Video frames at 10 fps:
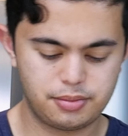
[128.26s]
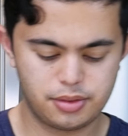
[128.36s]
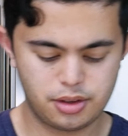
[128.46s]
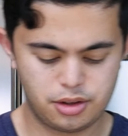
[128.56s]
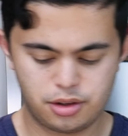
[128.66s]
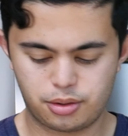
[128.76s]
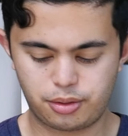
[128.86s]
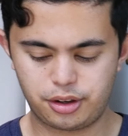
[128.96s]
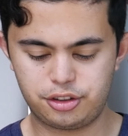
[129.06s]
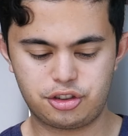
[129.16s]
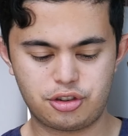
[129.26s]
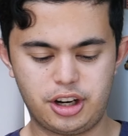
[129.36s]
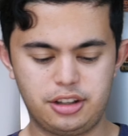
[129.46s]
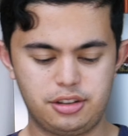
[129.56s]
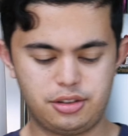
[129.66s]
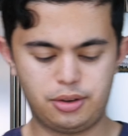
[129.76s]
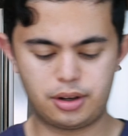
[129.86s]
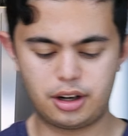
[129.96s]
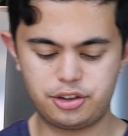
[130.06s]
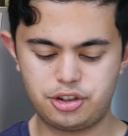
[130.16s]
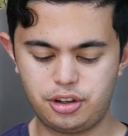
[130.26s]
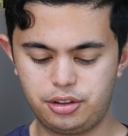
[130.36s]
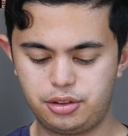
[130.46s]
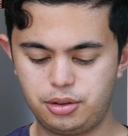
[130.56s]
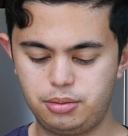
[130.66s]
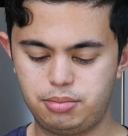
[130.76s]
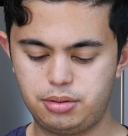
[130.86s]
We're gonna strain into our chilled coupe.